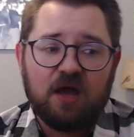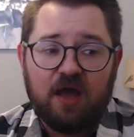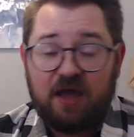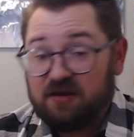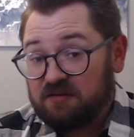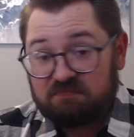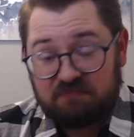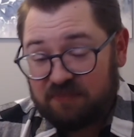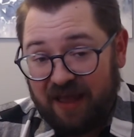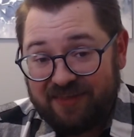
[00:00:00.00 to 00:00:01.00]
And
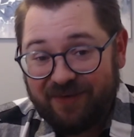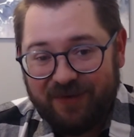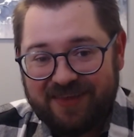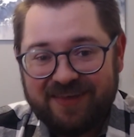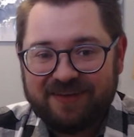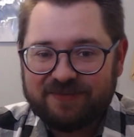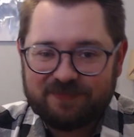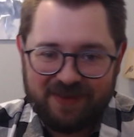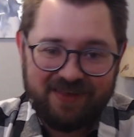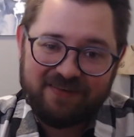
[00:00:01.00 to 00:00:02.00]
as always,
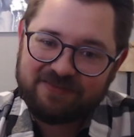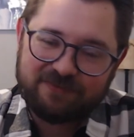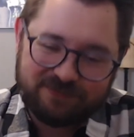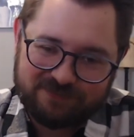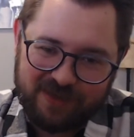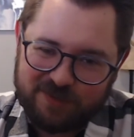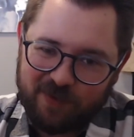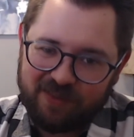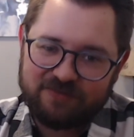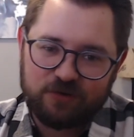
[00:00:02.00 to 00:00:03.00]
be safe. Make smart
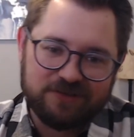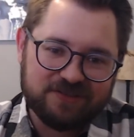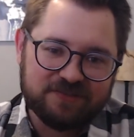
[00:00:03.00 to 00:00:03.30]
life choices.